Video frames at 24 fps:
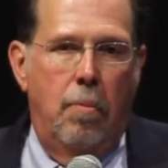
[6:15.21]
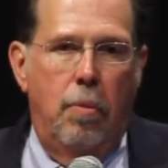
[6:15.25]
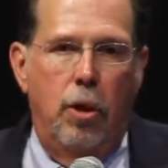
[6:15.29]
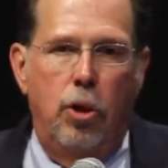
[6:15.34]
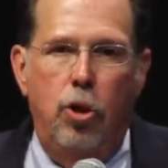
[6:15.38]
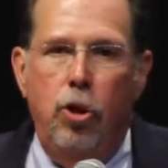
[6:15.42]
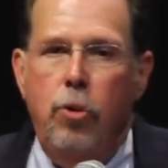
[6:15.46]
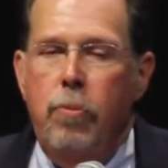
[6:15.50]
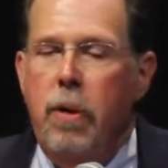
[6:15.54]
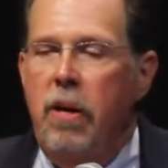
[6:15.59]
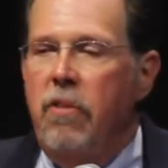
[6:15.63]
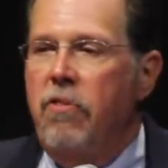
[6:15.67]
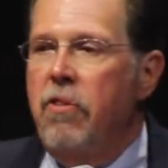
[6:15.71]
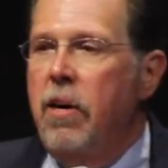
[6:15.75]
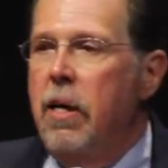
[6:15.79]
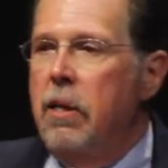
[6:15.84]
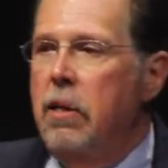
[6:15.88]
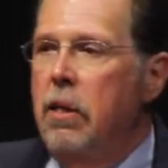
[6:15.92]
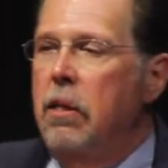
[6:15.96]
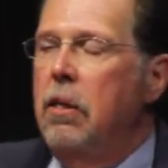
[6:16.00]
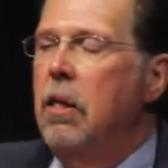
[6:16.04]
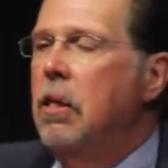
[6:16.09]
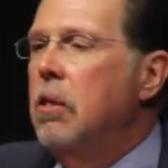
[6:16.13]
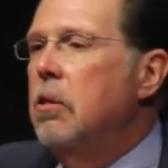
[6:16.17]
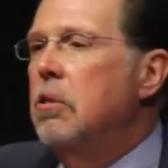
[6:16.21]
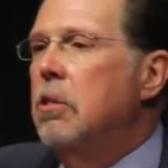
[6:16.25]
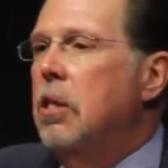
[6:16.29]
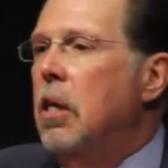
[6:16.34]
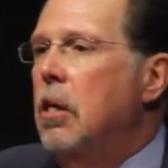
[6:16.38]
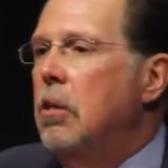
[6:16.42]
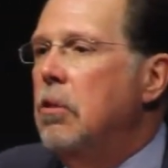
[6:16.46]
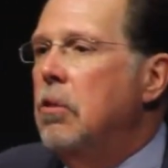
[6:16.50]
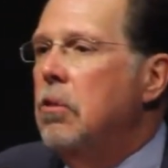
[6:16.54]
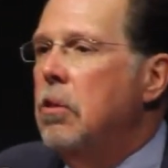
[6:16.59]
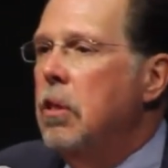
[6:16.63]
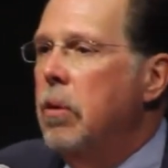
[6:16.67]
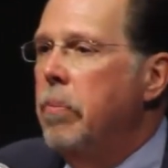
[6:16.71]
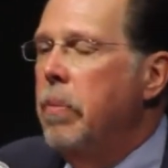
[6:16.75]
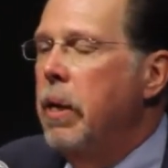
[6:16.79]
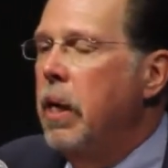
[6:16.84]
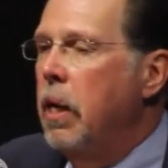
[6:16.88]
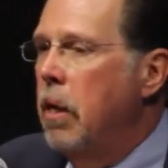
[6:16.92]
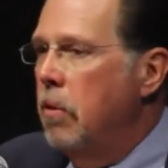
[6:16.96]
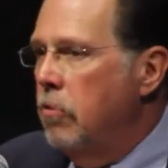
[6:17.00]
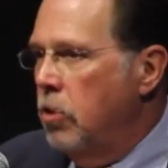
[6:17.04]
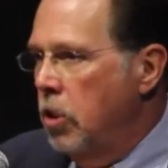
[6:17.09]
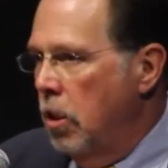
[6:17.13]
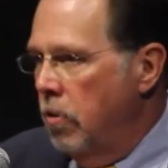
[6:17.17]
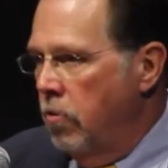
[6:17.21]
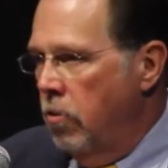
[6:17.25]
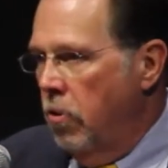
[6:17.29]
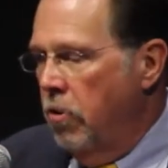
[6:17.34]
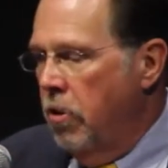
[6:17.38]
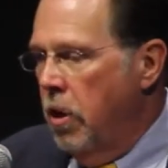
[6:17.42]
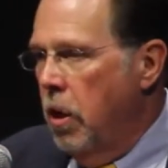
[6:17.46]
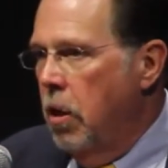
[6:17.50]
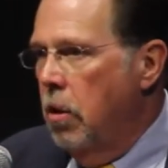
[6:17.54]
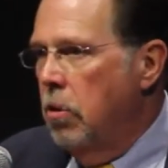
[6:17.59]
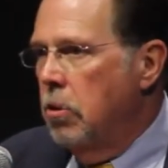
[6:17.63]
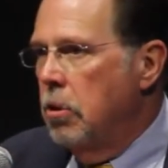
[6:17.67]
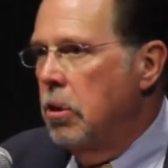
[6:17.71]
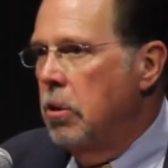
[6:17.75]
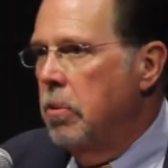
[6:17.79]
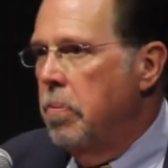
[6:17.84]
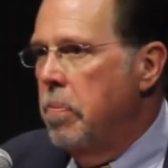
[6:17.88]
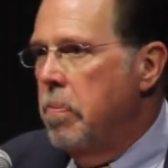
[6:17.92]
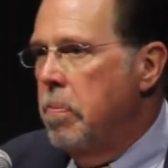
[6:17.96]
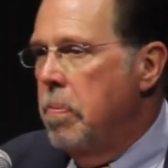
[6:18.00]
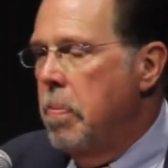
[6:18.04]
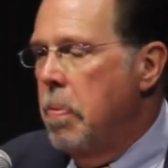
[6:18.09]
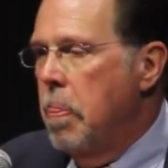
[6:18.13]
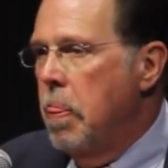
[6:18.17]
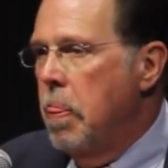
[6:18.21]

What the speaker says: but you may find another schedule that may have several thousand.